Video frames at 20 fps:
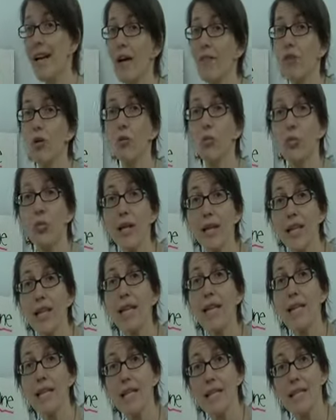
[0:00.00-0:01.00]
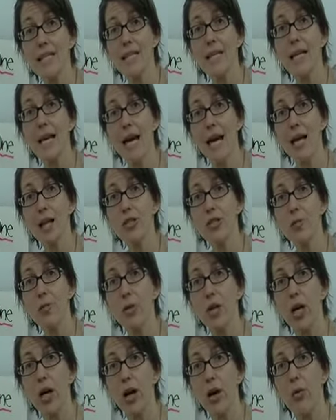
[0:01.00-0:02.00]
have a really easy
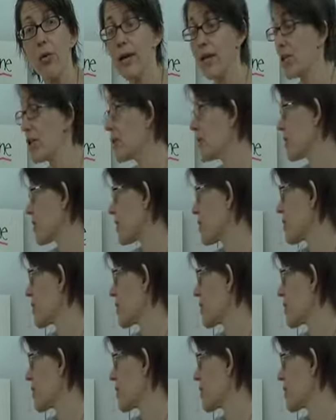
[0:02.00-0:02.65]
algebra equation to